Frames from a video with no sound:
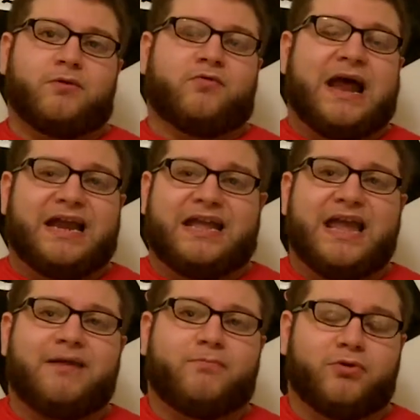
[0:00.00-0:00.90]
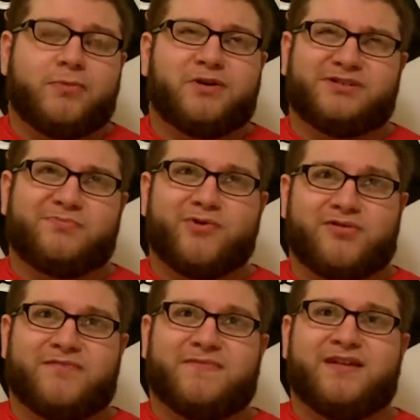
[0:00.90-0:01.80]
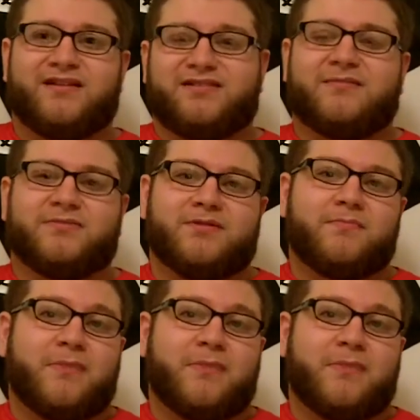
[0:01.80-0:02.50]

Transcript: eradicate pretty much most of the